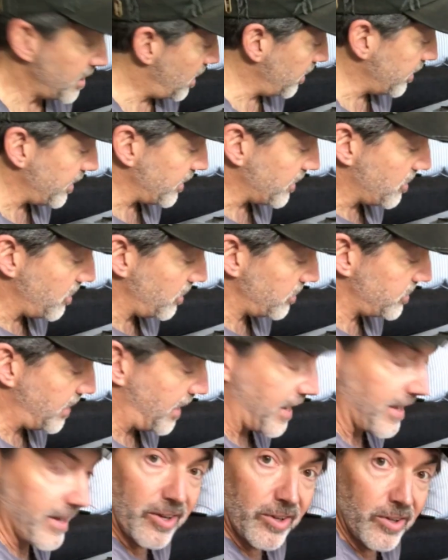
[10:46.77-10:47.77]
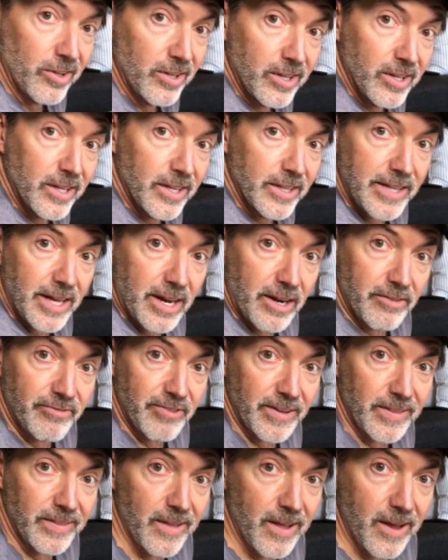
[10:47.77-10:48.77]
I'll get cut tile, that'll
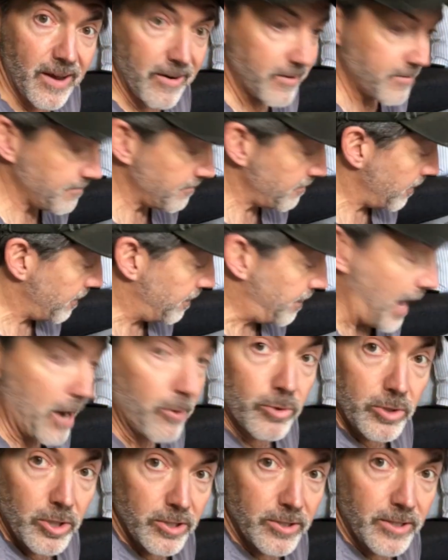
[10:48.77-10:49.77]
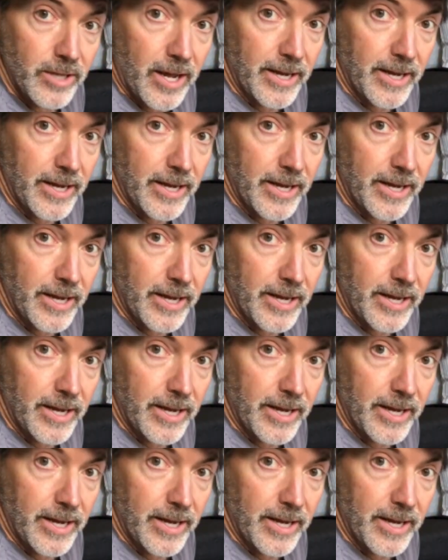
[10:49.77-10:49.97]
fit in there. That would look